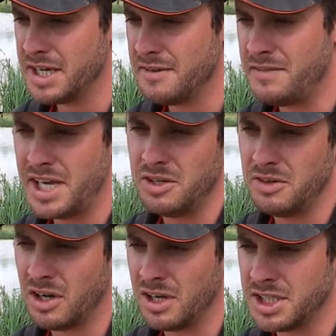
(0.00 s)
venue
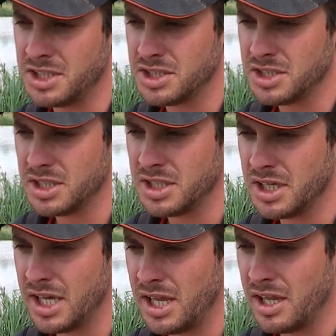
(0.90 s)
knowledge,
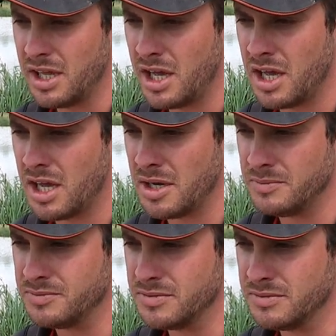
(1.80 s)

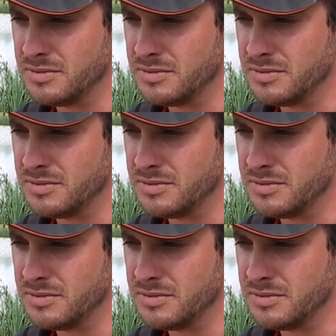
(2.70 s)
um,